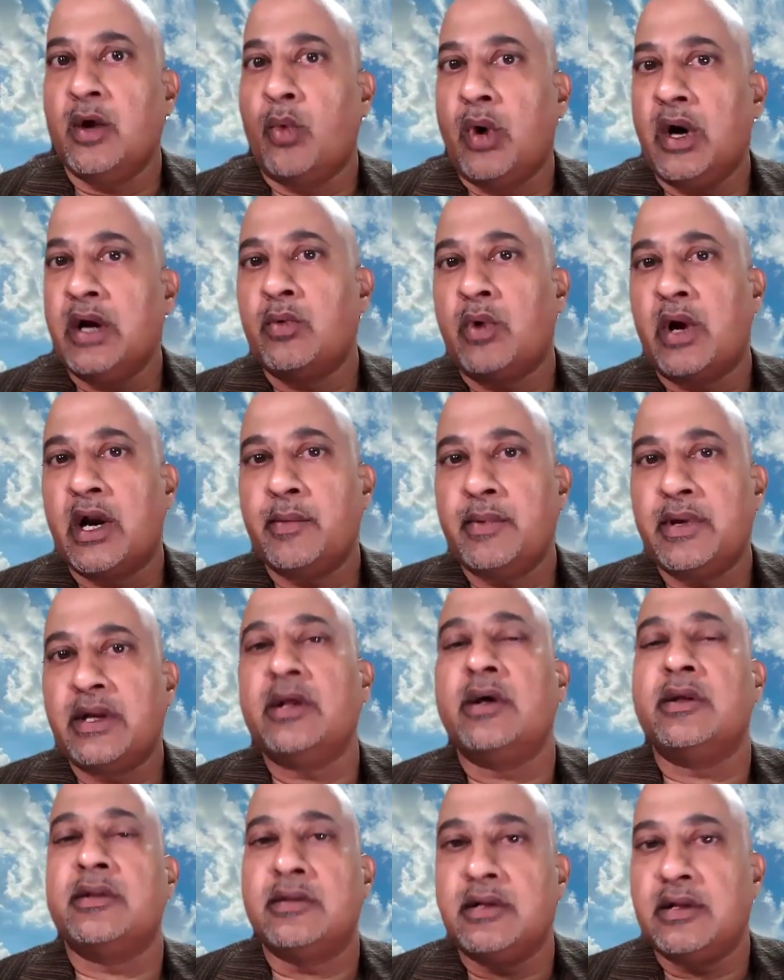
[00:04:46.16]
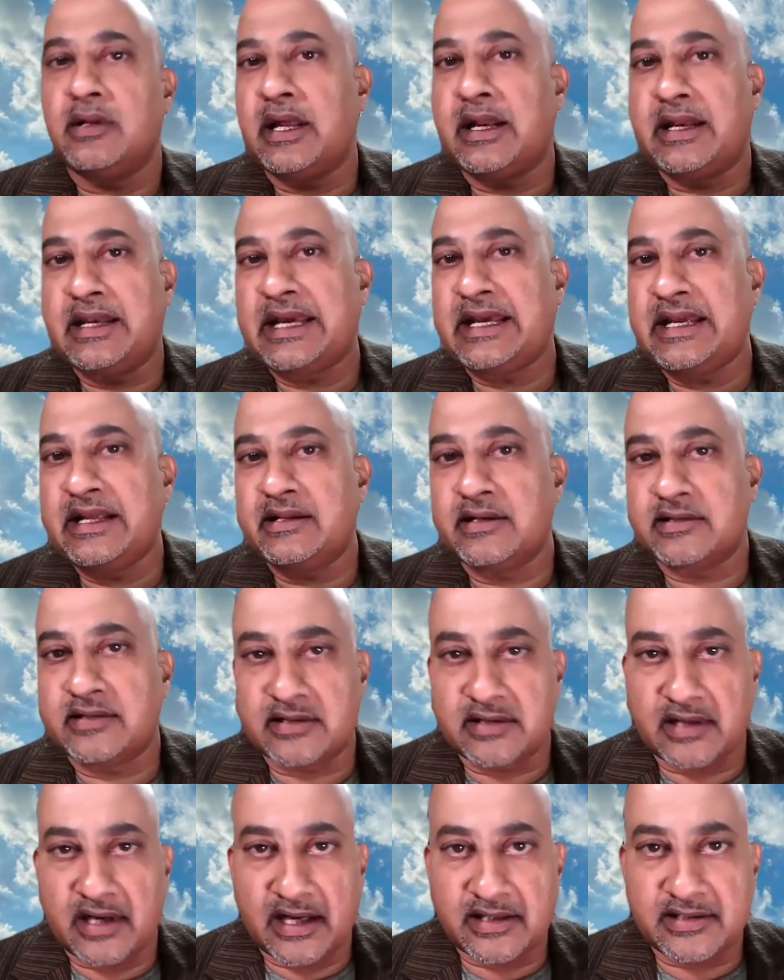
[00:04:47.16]
what I mean, taking
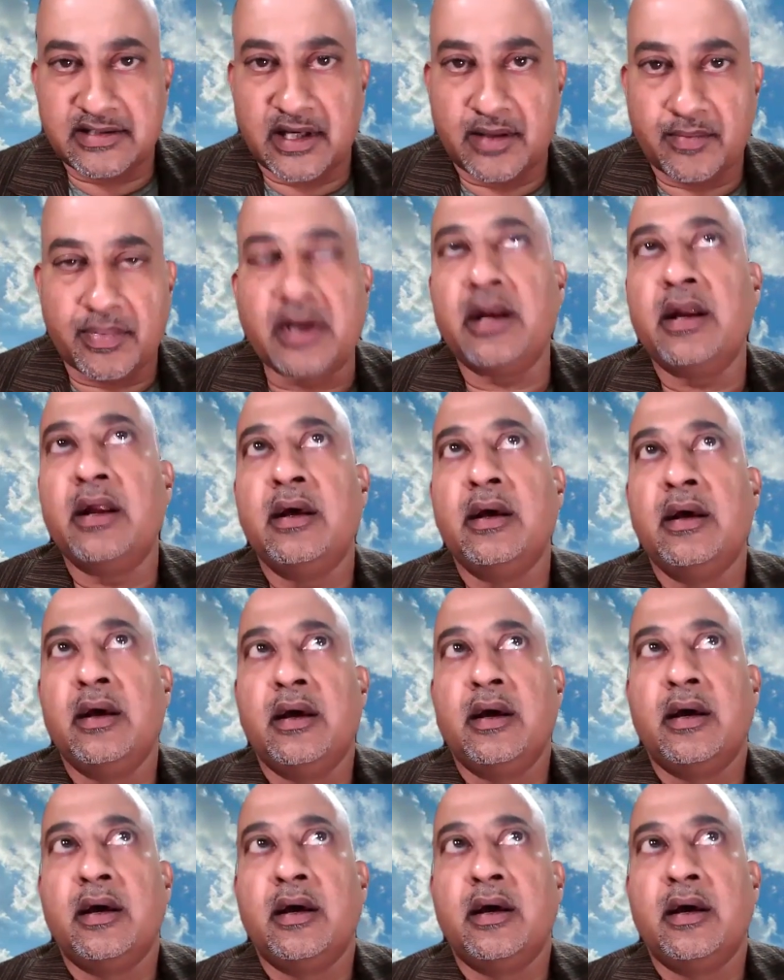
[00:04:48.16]
this as an example,